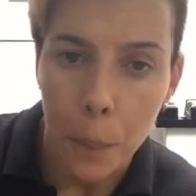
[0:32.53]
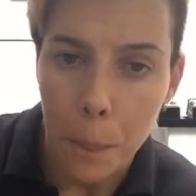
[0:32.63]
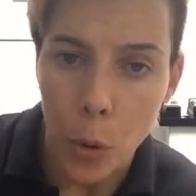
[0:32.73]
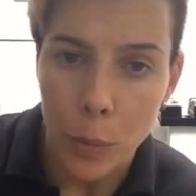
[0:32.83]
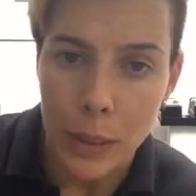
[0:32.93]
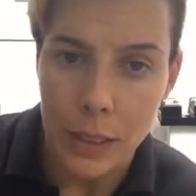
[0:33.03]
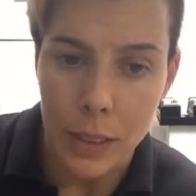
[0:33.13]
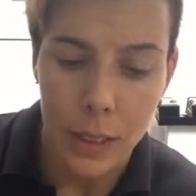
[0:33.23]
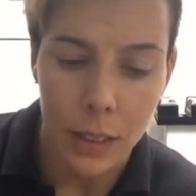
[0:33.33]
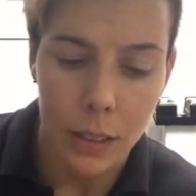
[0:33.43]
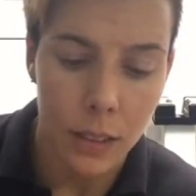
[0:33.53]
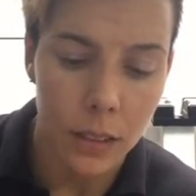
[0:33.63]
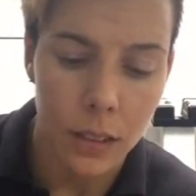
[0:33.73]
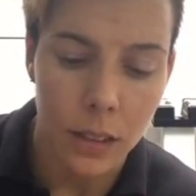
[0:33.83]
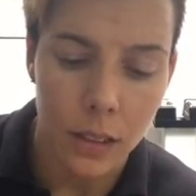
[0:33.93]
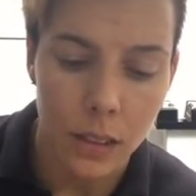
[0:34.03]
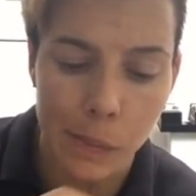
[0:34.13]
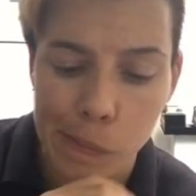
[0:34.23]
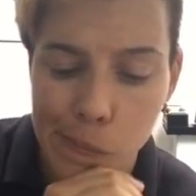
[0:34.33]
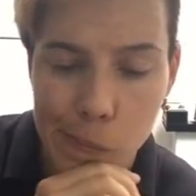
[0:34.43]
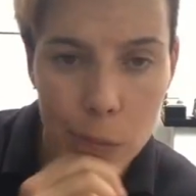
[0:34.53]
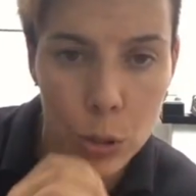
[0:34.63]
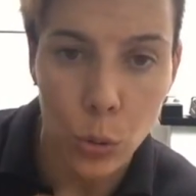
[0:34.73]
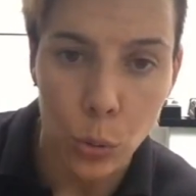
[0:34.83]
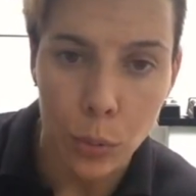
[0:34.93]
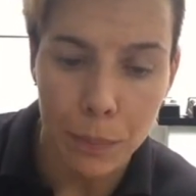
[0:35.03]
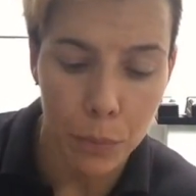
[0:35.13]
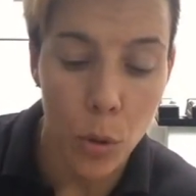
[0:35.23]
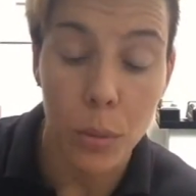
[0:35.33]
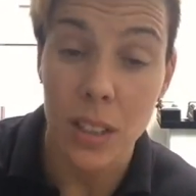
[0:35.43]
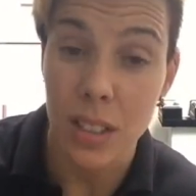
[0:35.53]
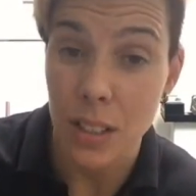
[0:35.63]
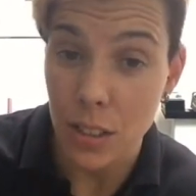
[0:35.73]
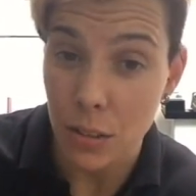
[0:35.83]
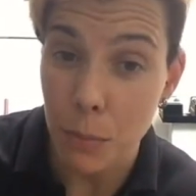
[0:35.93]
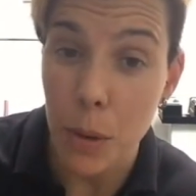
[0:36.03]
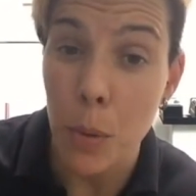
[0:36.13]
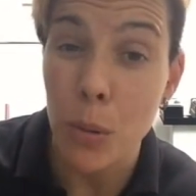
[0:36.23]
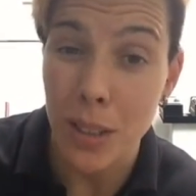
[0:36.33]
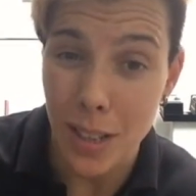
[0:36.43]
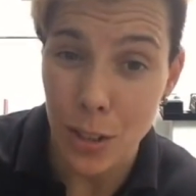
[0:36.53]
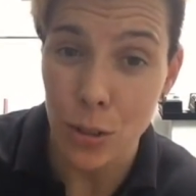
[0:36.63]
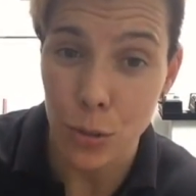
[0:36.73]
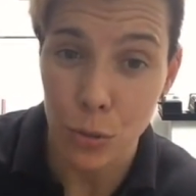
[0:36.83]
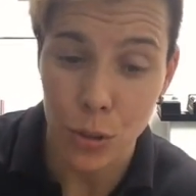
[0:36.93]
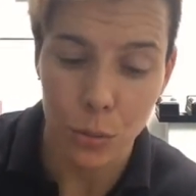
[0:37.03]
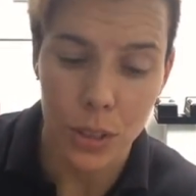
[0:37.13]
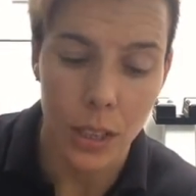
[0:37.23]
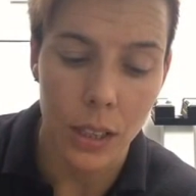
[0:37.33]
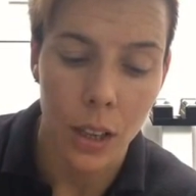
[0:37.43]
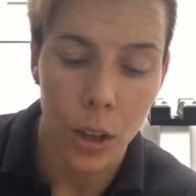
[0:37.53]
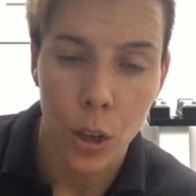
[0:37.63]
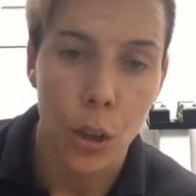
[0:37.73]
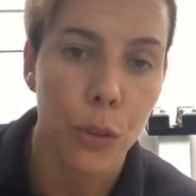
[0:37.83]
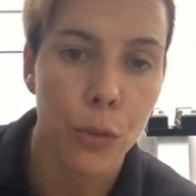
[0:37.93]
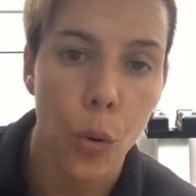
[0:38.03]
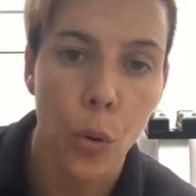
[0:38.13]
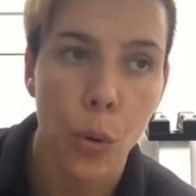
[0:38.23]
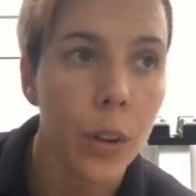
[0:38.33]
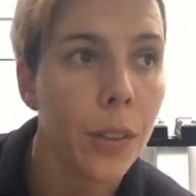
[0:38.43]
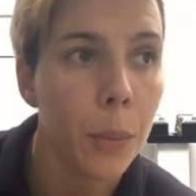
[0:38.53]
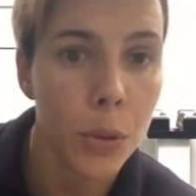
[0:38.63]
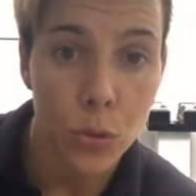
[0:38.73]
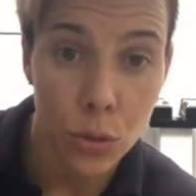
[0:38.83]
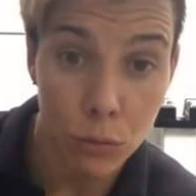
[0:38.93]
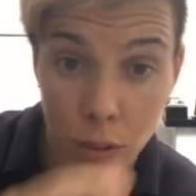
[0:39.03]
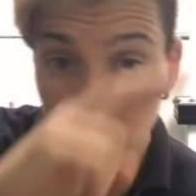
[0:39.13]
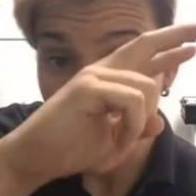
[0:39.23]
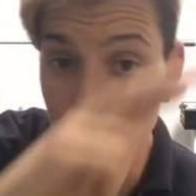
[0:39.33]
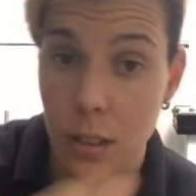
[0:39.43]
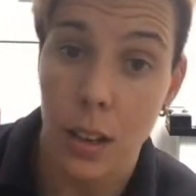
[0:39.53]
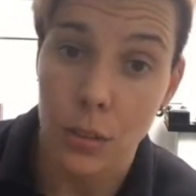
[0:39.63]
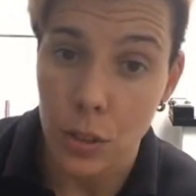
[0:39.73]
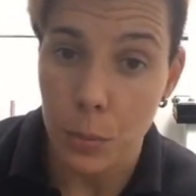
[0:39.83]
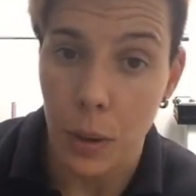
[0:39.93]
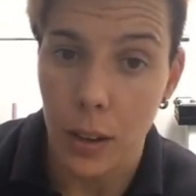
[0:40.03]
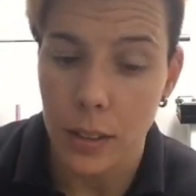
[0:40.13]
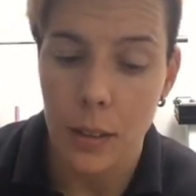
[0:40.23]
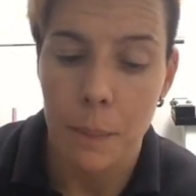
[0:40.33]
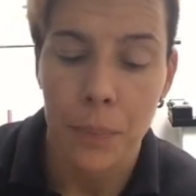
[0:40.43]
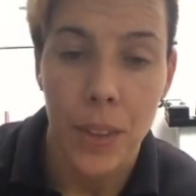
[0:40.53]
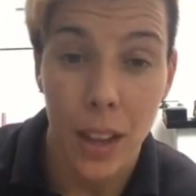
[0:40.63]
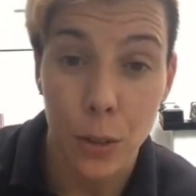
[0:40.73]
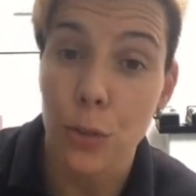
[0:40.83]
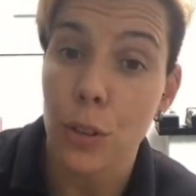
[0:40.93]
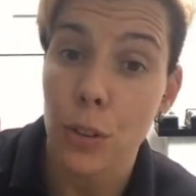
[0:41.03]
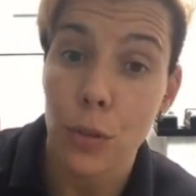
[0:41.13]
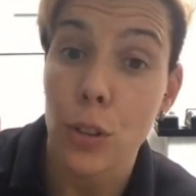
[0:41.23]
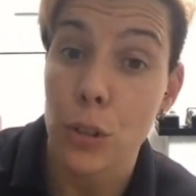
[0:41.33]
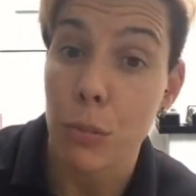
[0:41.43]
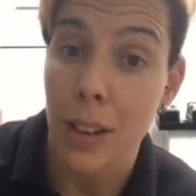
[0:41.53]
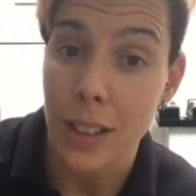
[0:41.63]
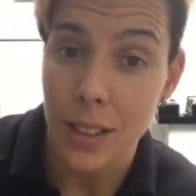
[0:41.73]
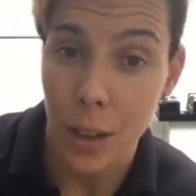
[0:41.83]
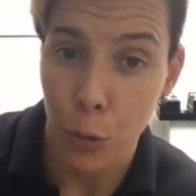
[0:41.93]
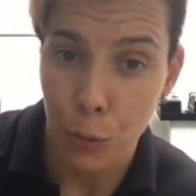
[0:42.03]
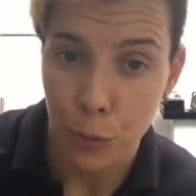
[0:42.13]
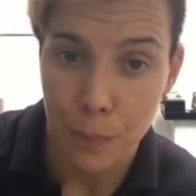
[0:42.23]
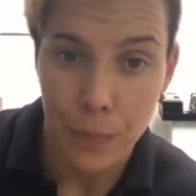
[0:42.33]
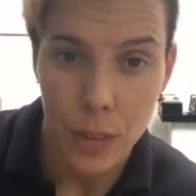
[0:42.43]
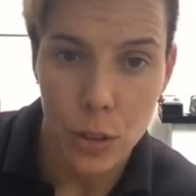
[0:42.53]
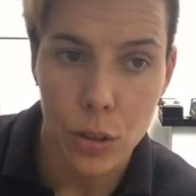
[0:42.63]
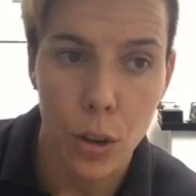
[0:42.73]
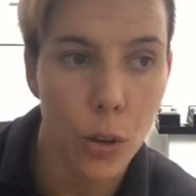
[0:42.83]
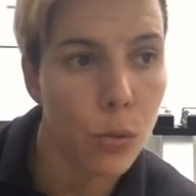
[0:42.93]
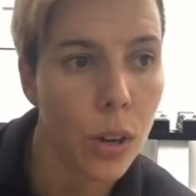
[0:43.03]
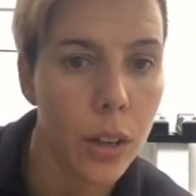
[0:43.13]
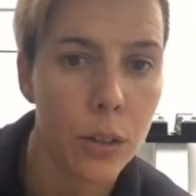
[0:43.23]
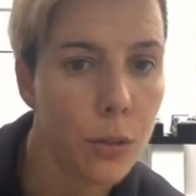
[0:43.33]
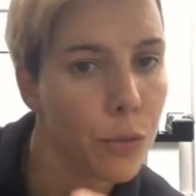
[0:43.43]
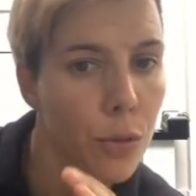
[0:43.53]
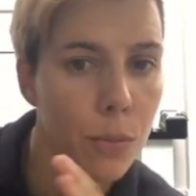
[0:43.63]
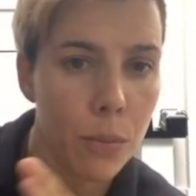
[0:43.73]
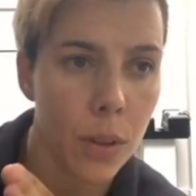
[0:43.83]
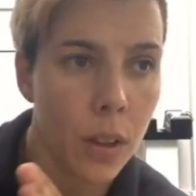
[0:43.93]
mobility tool, mobilization tool, should we say, for the muscles that run on either side of your spine and for the vertebrae itself. So kind of from